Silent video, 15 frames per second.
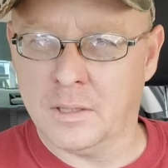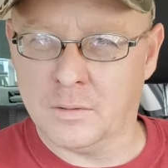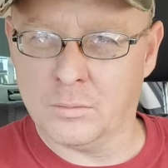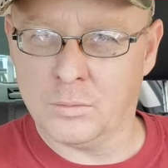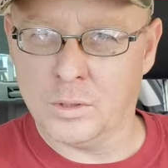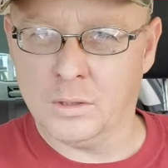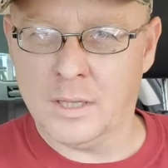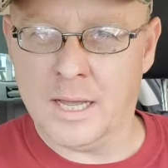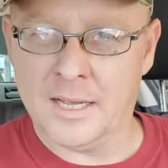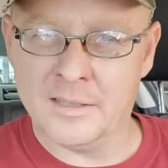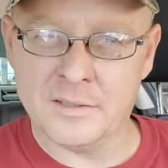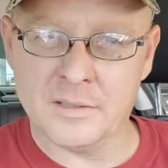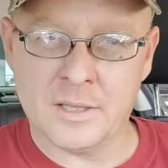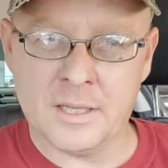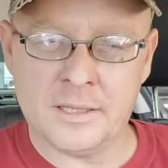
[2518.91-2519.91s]

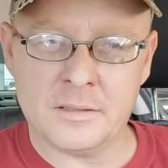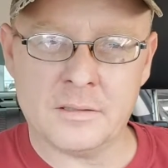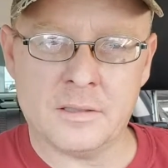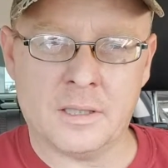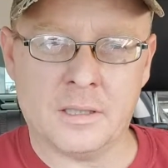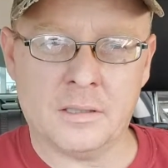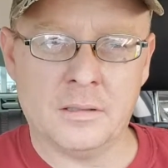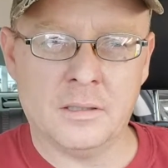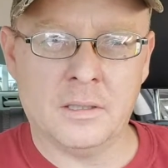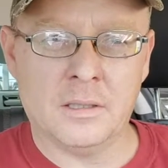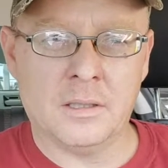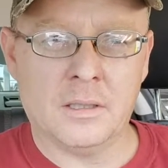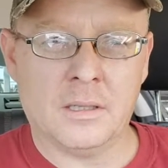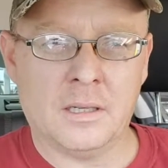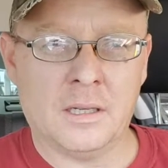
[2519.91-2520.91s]
realize things that
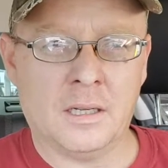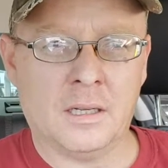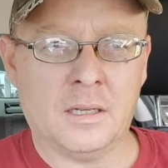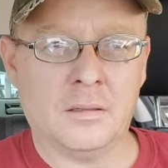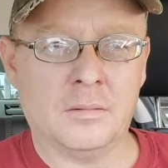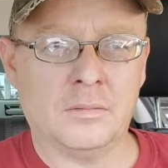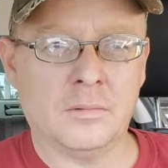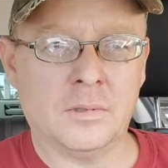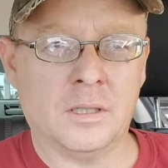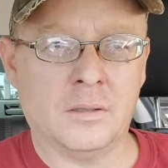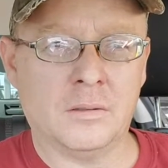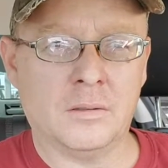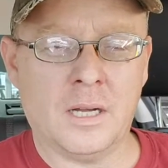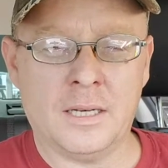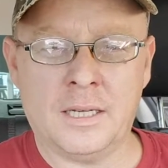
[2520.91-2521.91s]

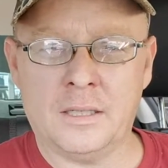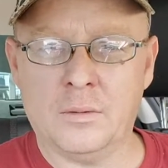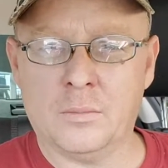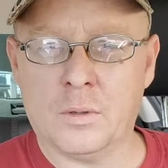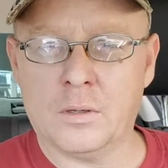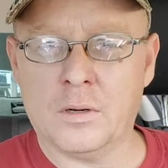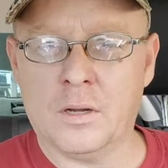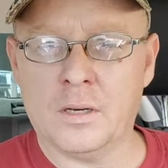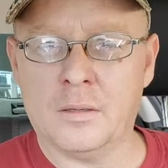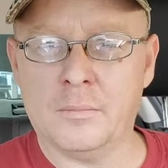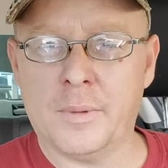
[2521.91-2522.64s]
you know, I need to work on